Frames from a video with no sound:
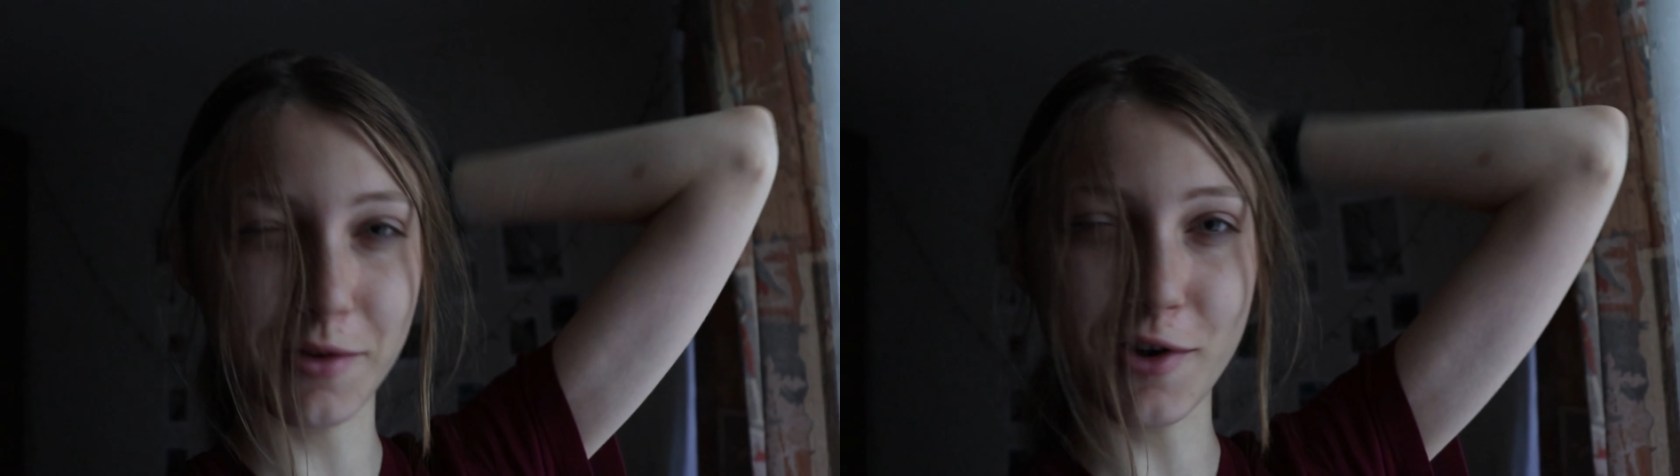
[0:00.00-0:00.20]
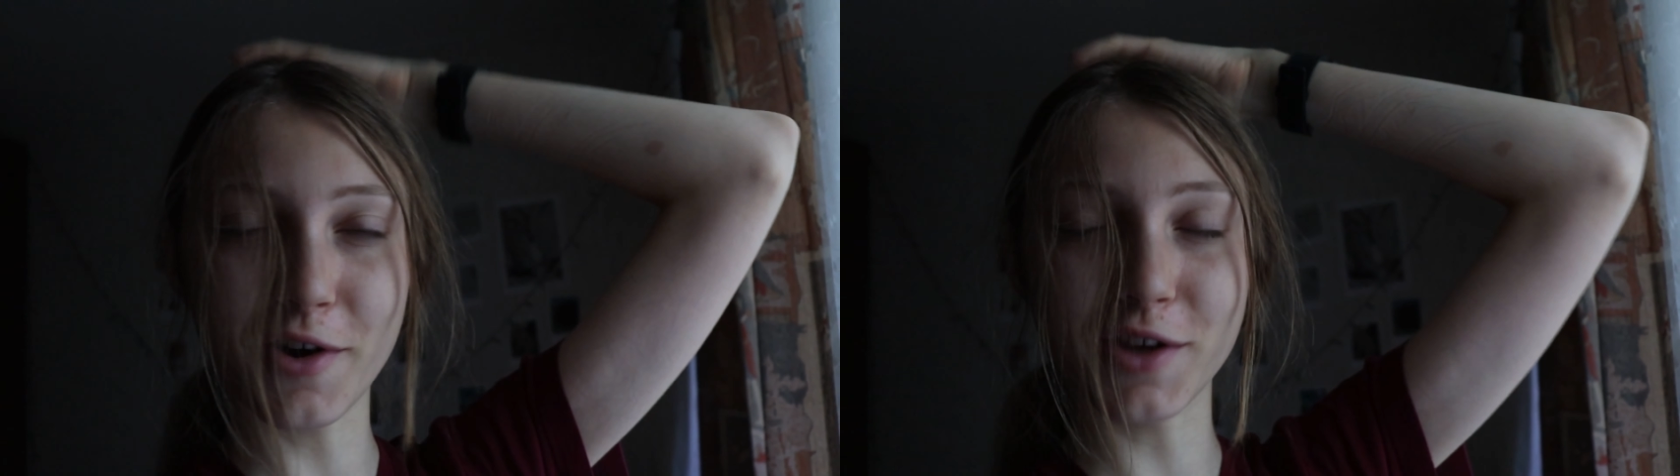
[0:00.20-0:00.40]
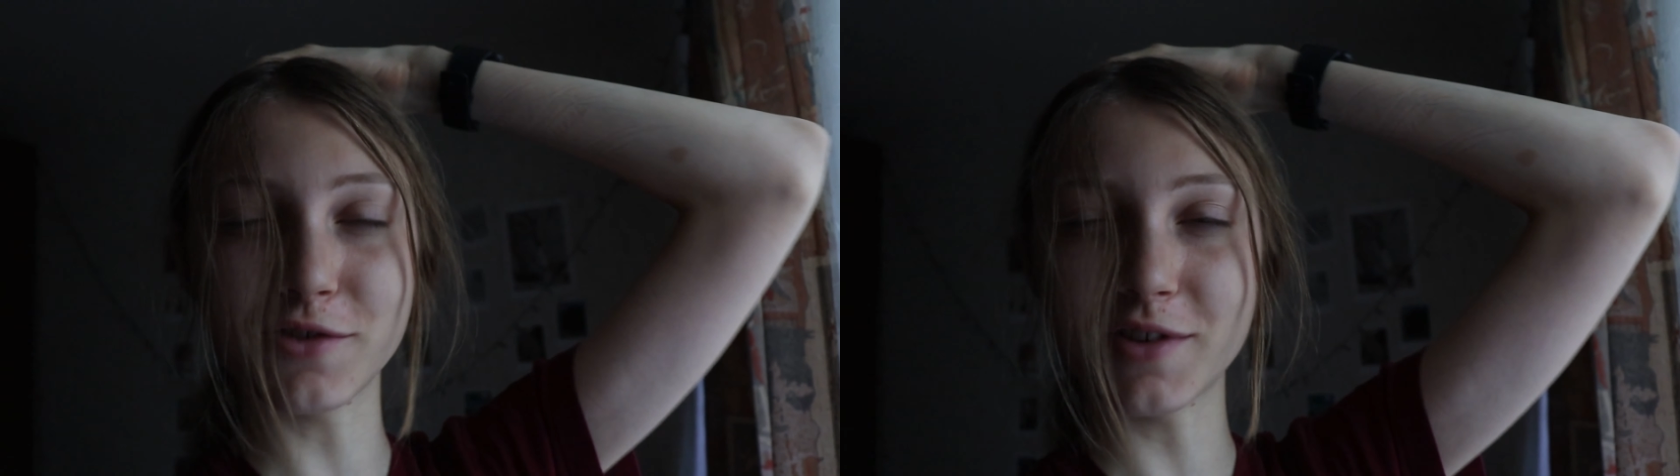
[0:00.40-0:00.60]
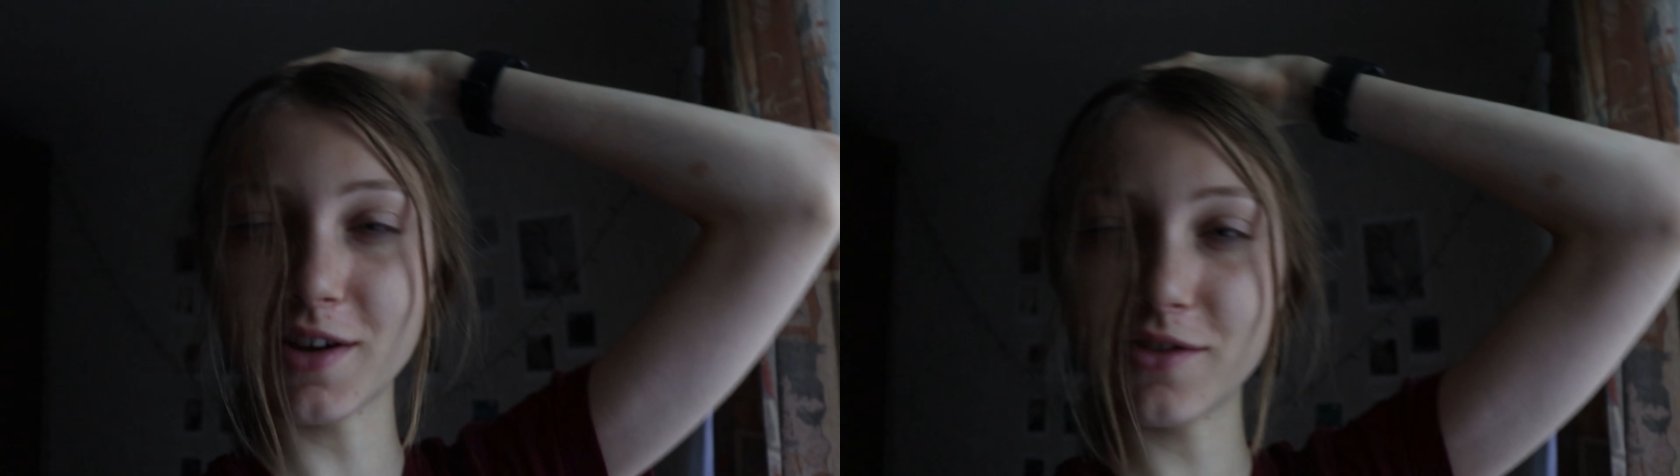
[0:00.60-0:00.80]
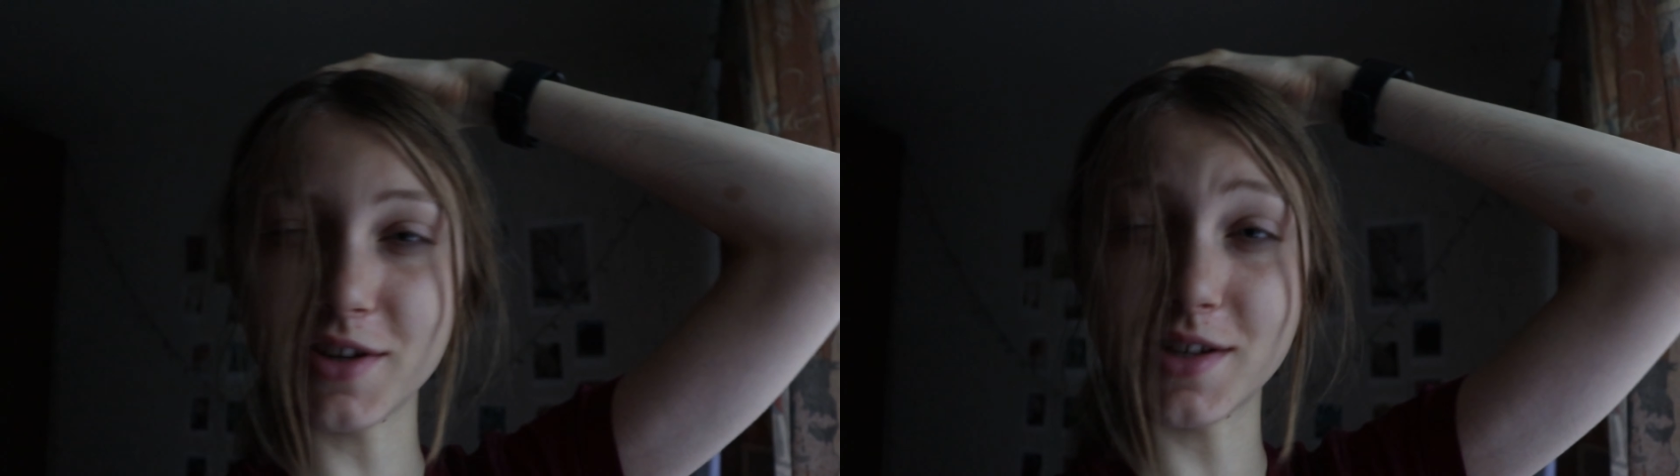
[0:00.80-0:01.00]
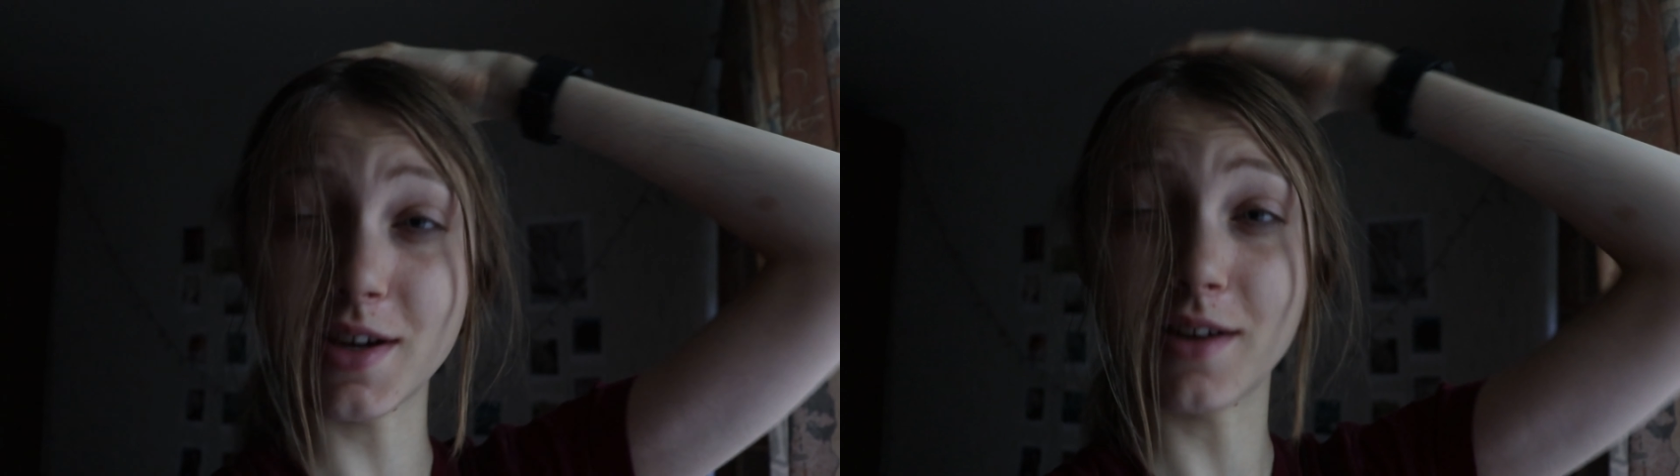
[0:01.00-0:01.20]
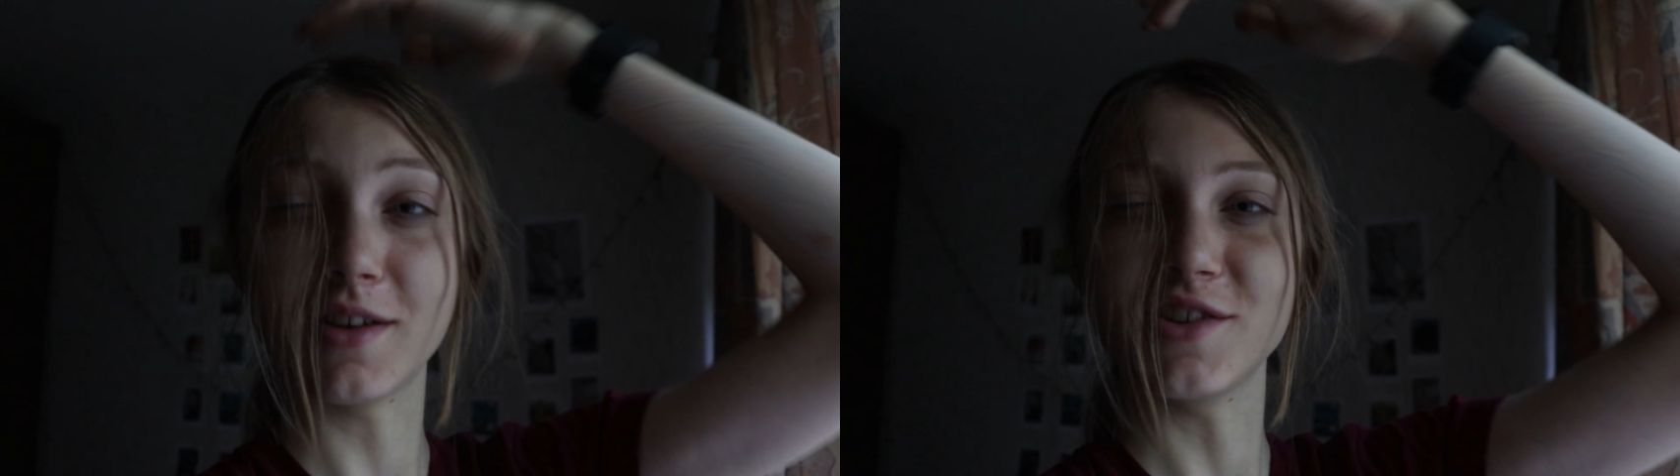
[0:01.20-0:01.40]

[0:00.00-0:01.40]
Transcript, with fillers: going to countryside.